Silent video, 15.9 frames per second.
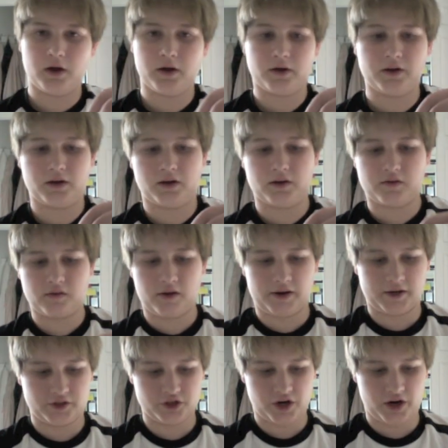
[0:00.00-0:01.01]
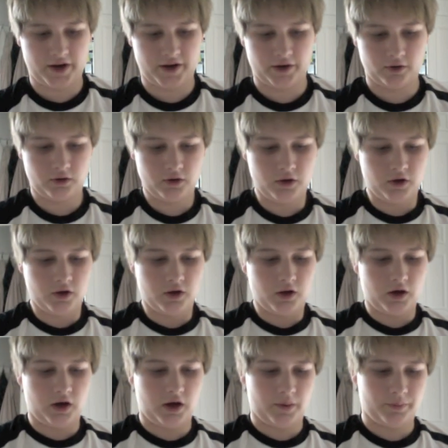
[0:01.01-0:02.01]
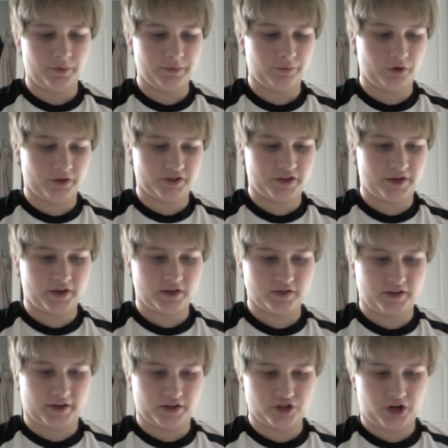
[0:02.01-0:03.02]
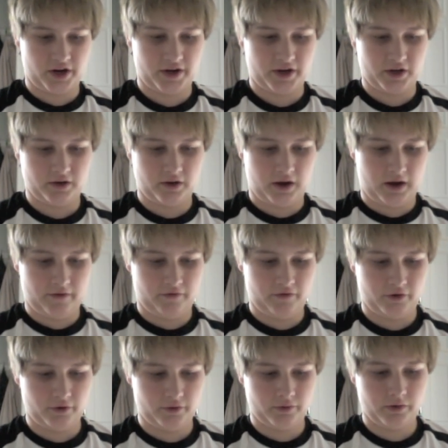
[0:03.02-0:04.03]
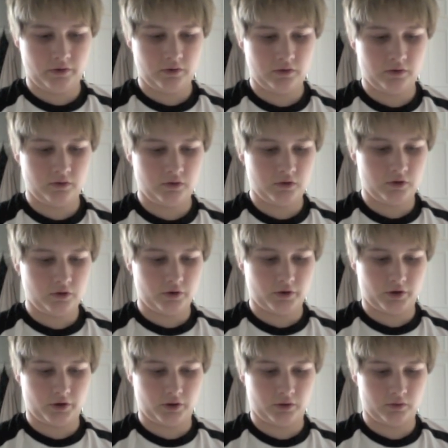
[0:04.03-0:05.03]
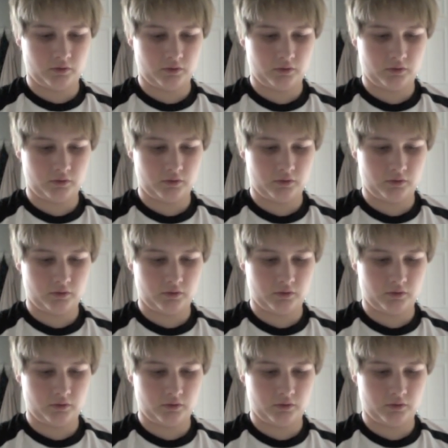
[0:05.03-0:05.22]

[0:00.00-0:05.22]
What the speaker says: It's like a giant, people are saying it's like a giant iPhone or